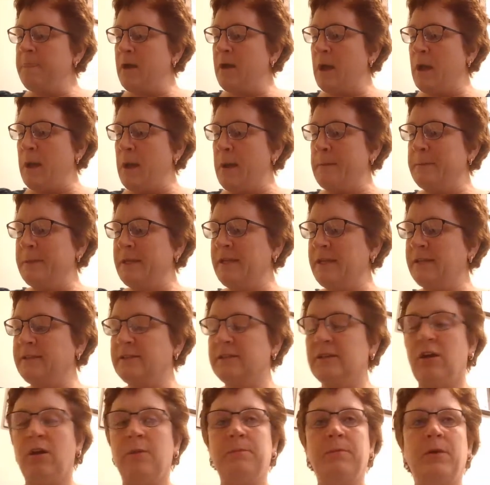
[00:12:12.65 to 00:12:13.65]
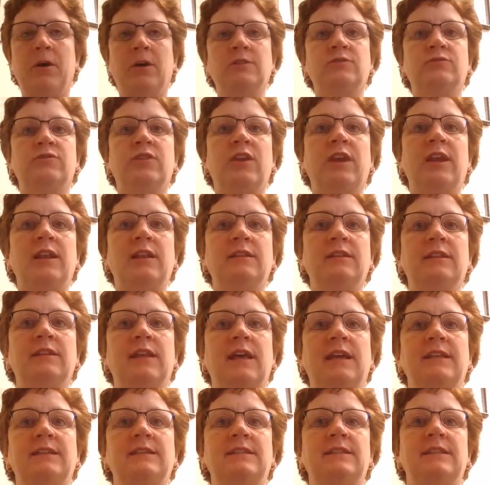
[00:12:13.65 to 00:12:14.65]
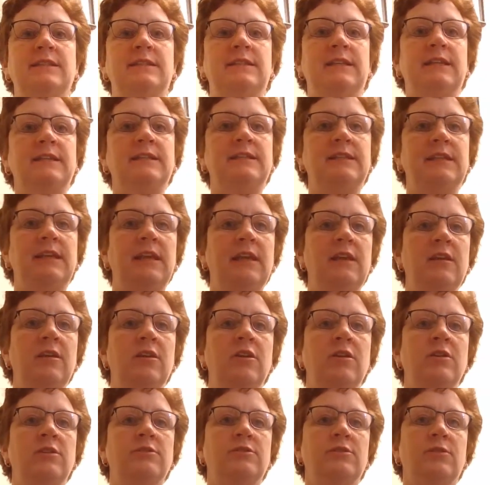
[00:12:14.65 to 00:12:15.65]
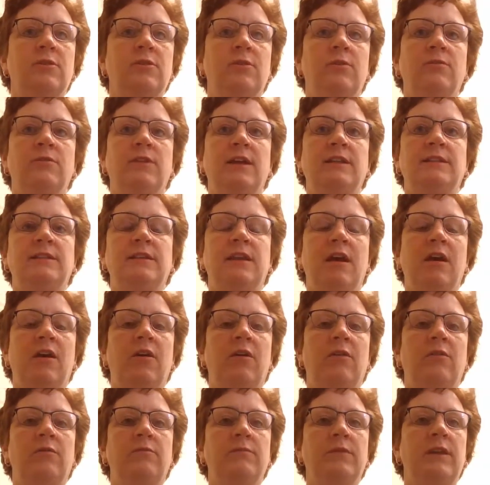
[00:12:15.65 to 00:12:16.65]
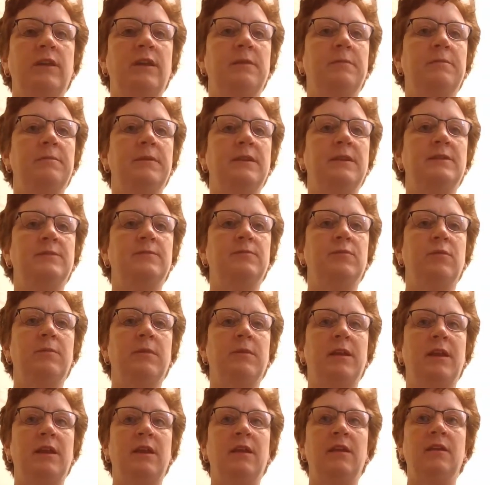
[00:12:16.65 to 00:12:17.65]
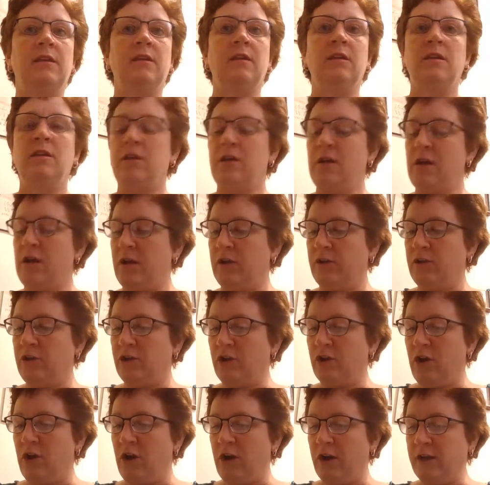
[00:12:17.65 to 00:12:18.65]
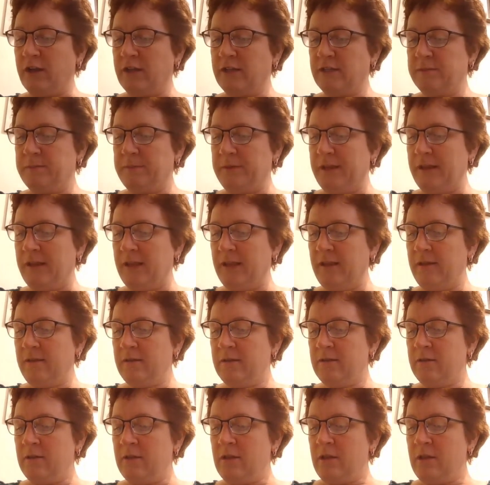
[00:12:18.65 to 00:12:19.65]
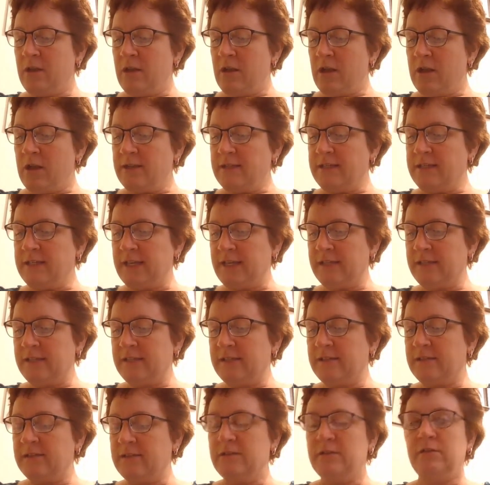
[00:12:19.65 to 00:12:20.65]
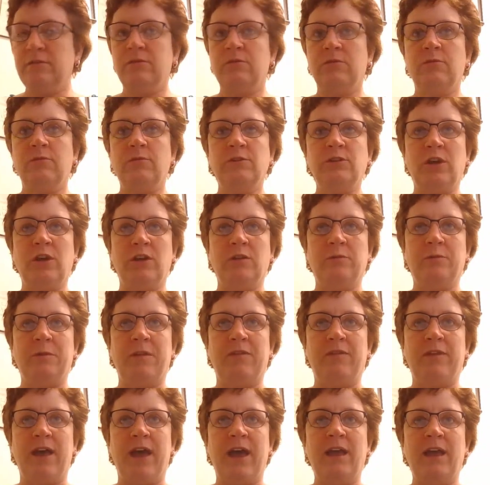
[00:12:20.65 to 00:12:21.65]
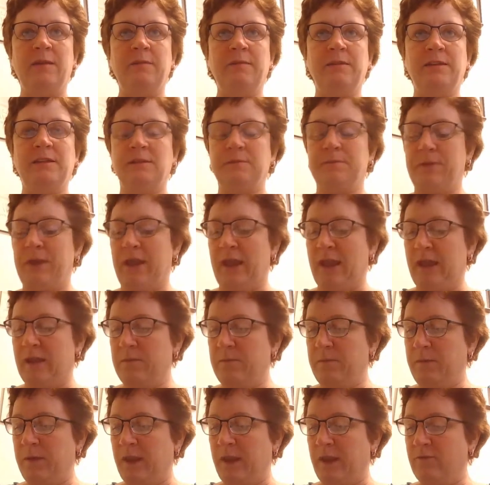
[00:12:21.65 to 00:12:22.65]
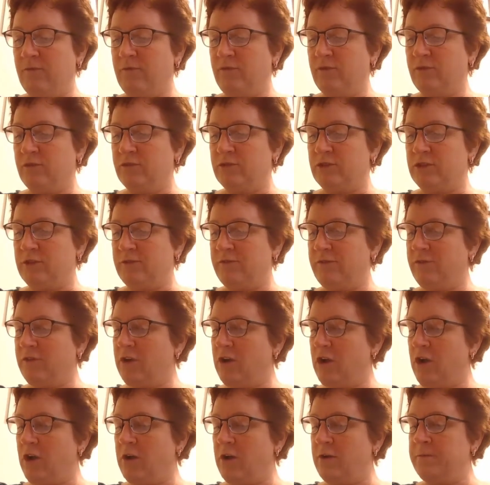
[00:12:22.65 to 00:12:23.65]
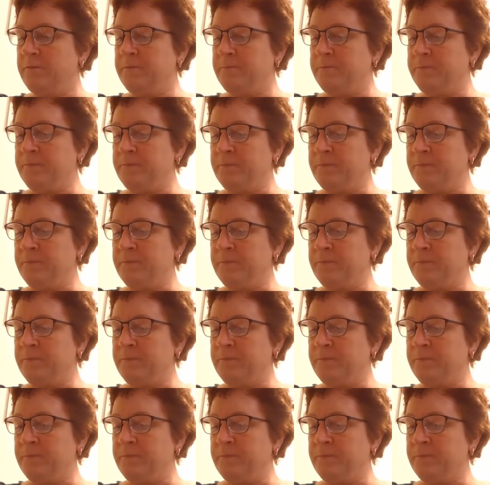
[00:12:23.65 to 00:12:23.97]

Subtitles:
It's a pulse rate less than 60. So that's how many beats per minute your heart is beating. Dis, we talked about that. It means bad, painful, or difficult.